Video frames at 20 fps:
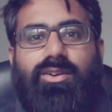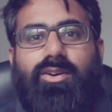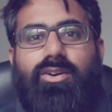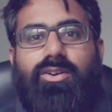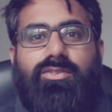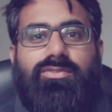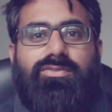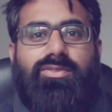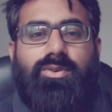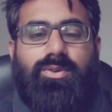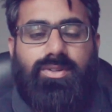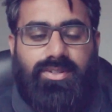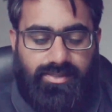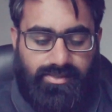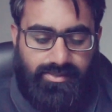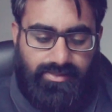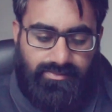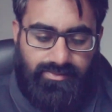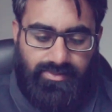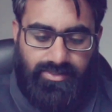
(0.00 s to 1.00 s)

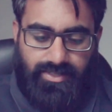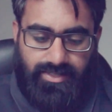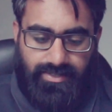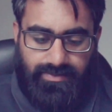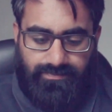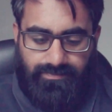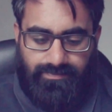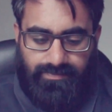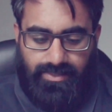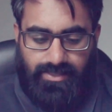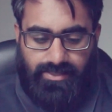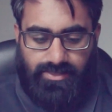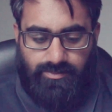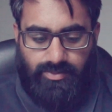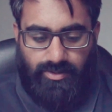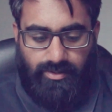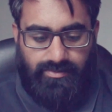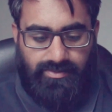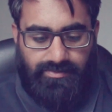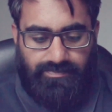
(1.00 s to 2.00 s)
autofocus. So yeah, that's a
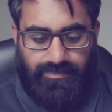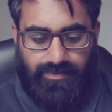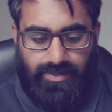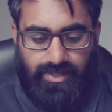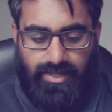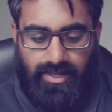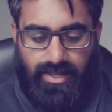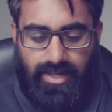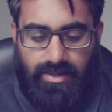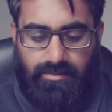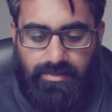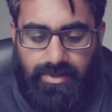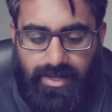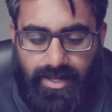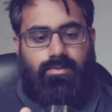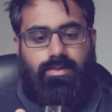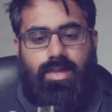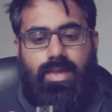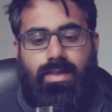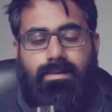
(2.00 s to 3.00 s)
problem. But
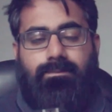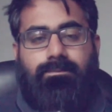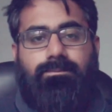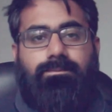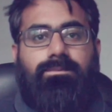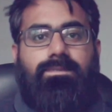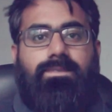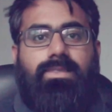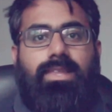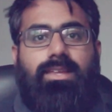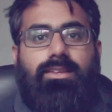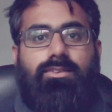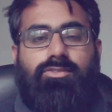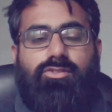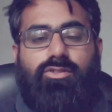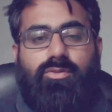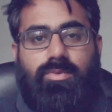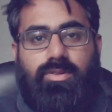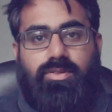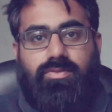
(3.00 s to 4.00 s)
yeah, thank you
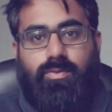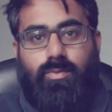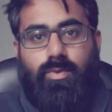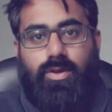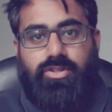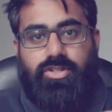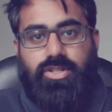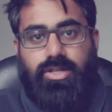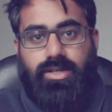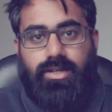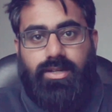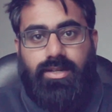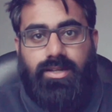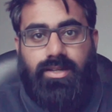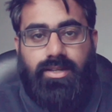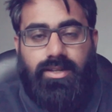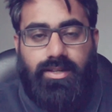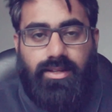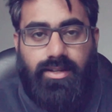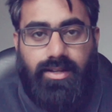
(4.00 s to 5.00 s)
so much for watching.
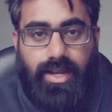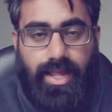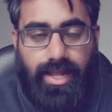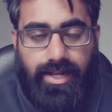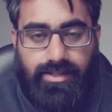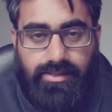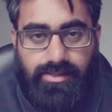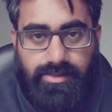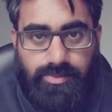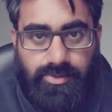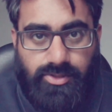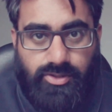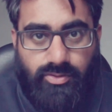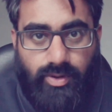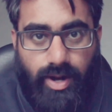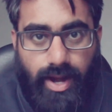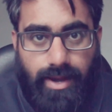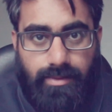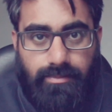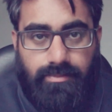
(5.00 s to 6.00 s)
Like,
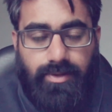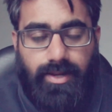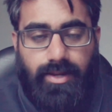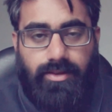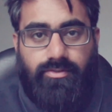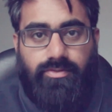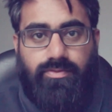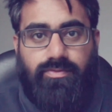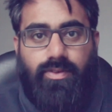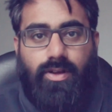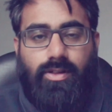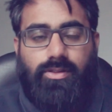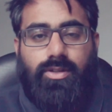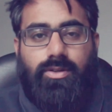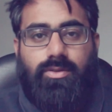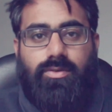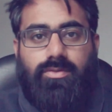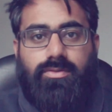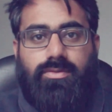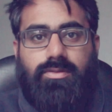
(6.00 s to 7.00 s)
subscribe, and
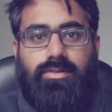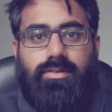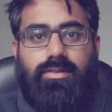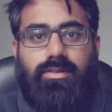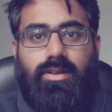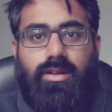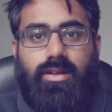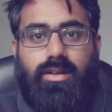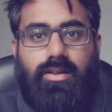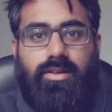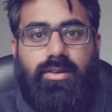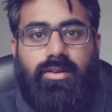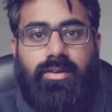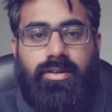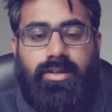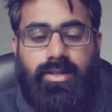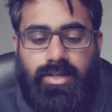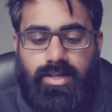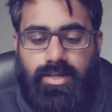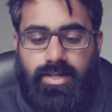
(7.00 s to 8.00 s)
follow
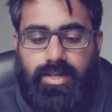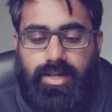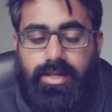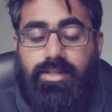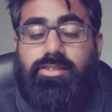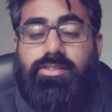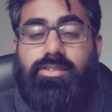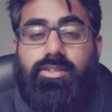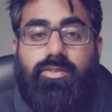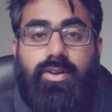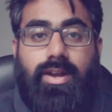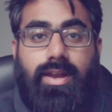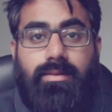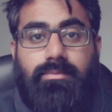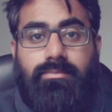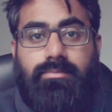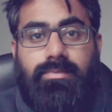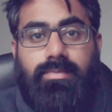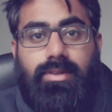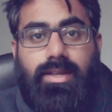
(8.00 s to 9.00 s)
on
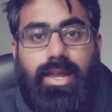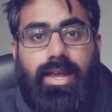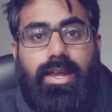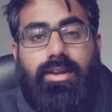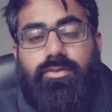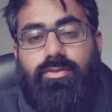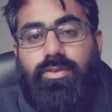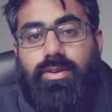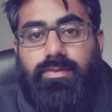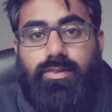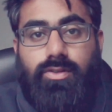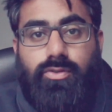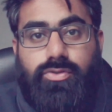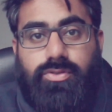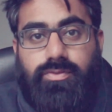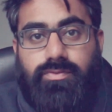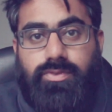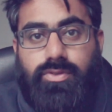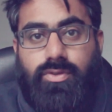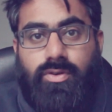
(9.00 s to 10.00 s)
Instagram at
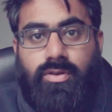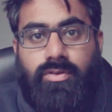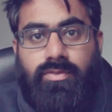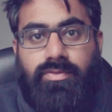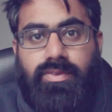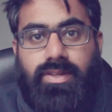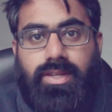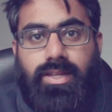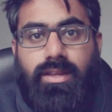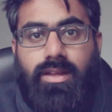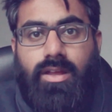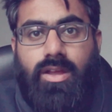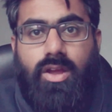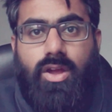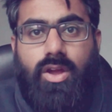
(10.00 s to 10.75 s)
Revolution Photography,